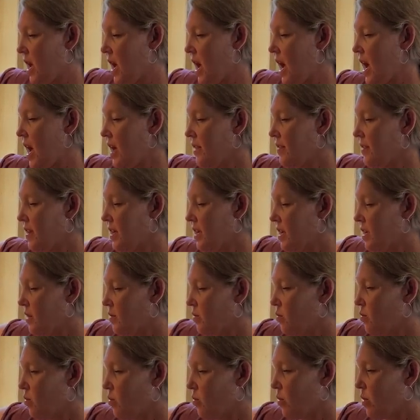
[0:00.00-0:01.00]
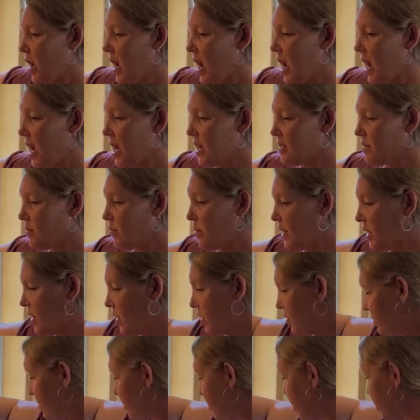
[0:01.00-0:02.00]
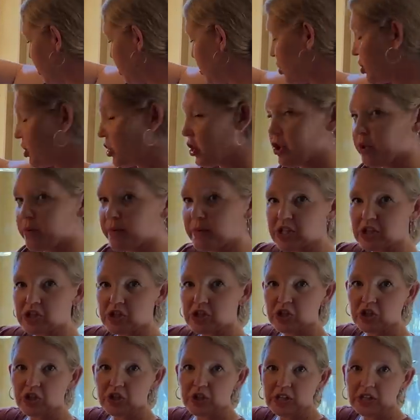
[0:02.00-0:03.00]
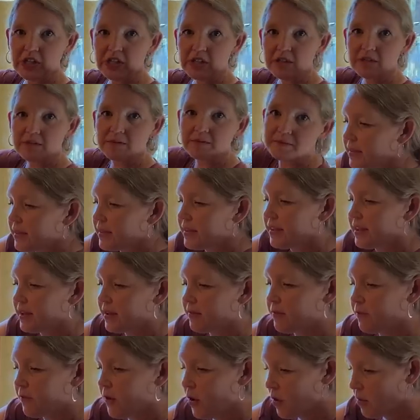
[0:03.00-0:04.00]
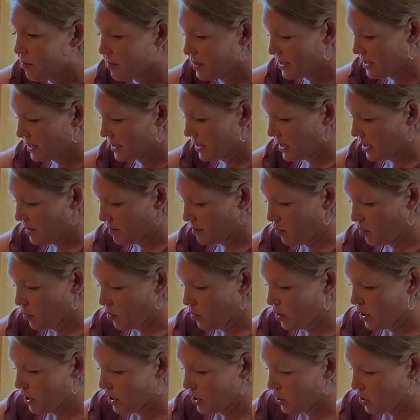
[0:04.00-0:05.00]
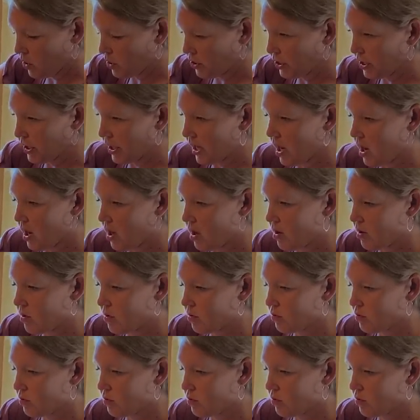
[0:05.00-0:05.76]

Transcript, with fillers: And then as we go to put the sugar mixture in, the foam is going to boil down.